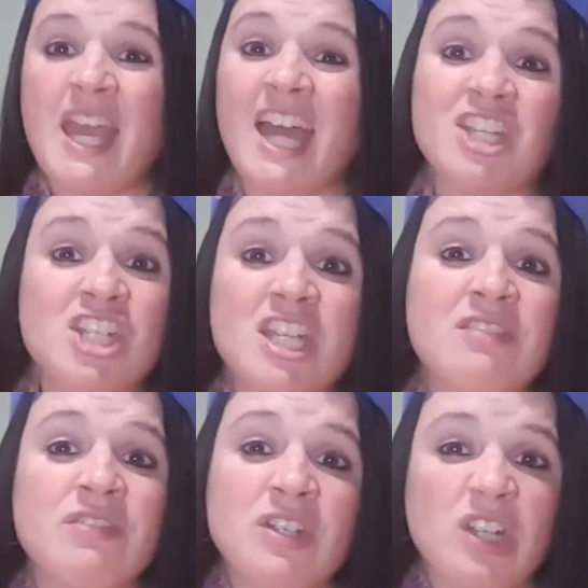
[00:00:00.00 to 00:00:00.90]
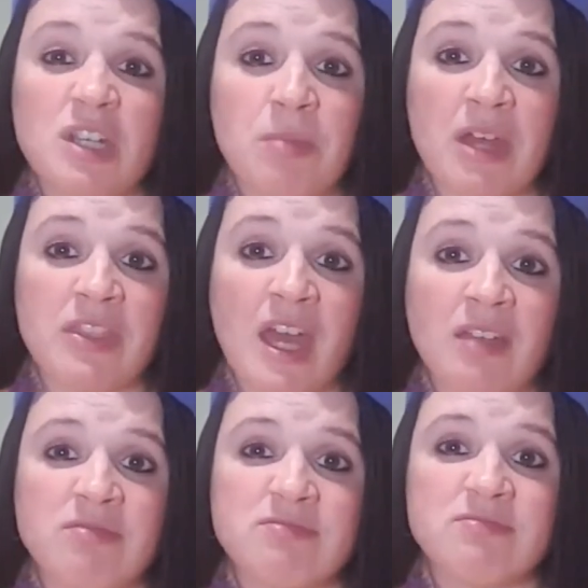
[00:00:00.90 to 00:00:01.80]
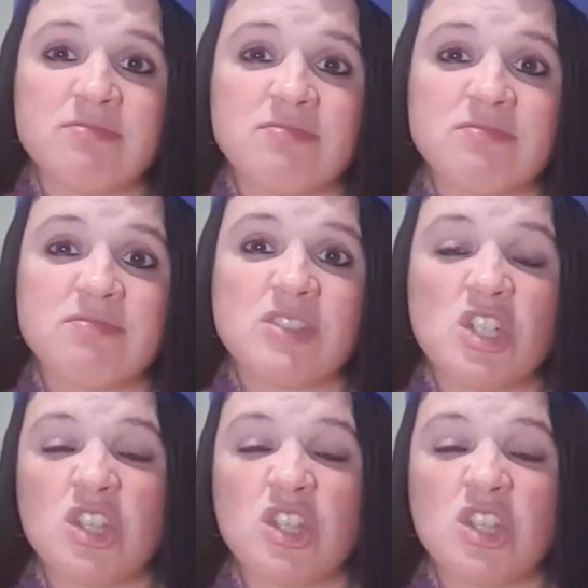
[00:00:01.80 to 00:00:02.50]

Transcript: And she didn't feel good about that. She